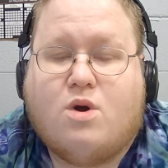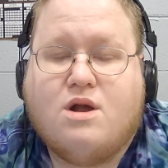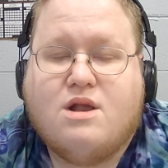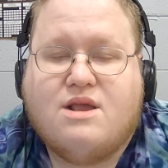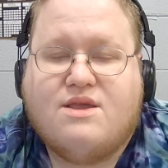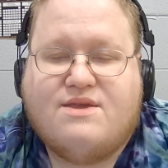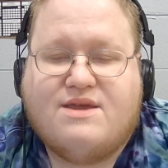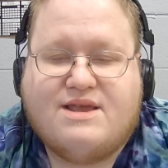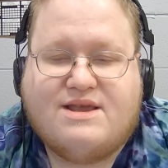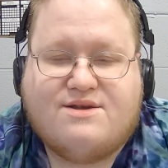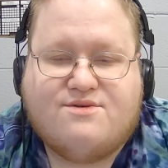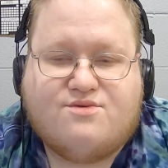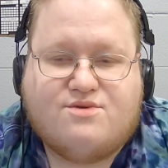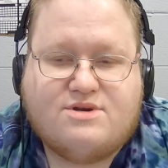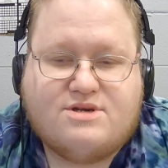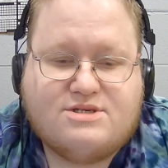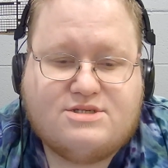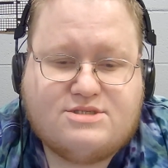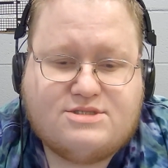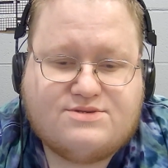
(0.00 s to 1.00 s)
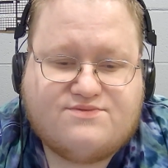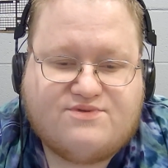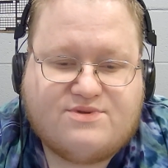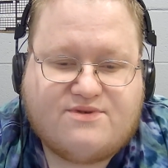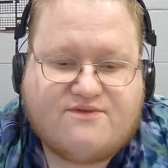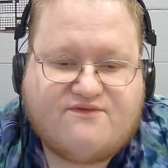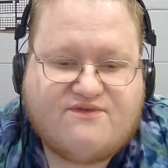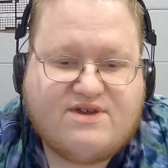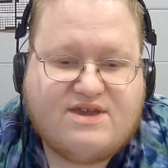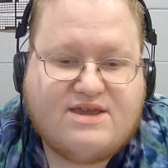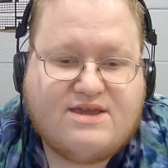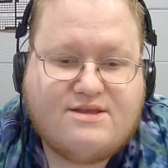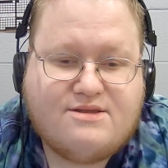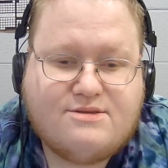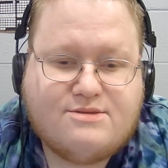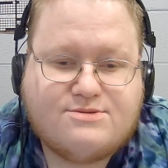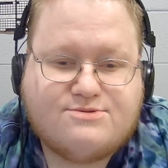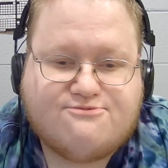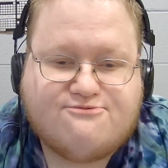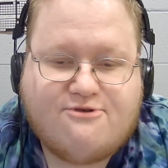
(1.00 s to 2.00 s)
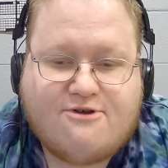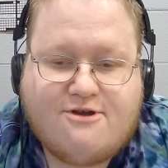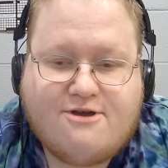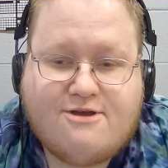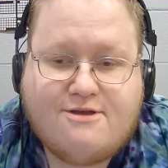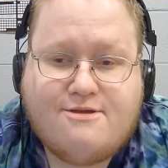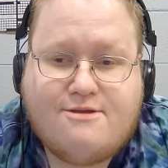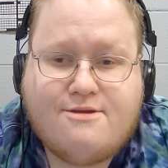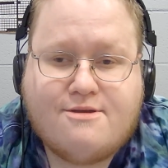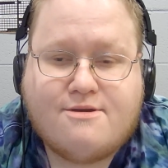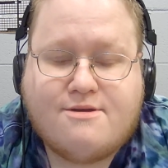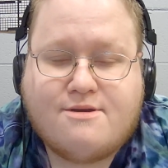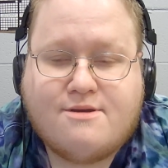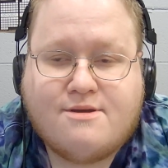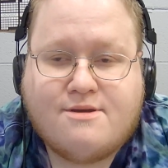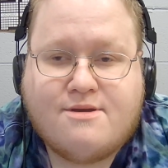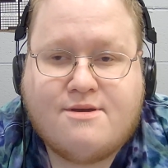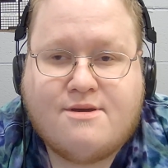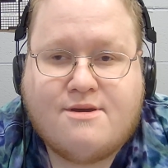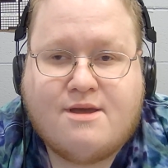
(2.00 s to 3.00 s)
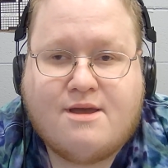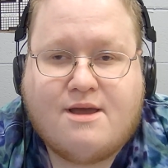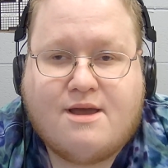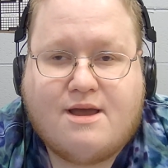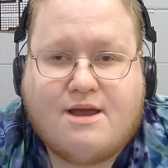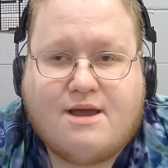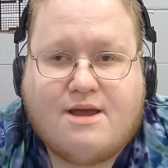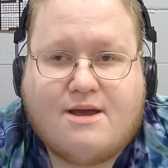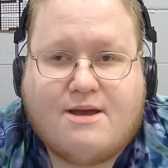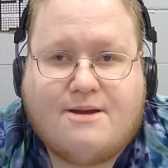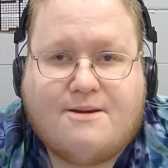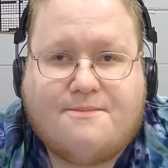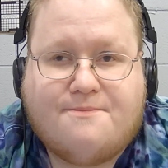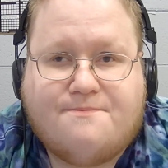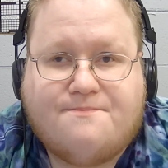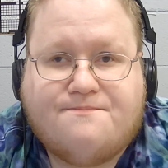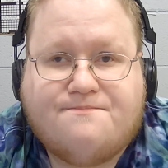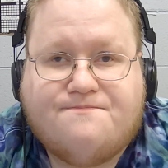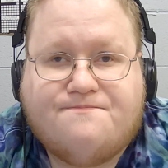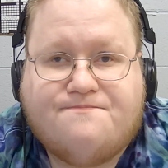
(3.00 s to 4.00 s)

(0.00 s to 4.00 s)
I think it was, for The Fiend's run. Um,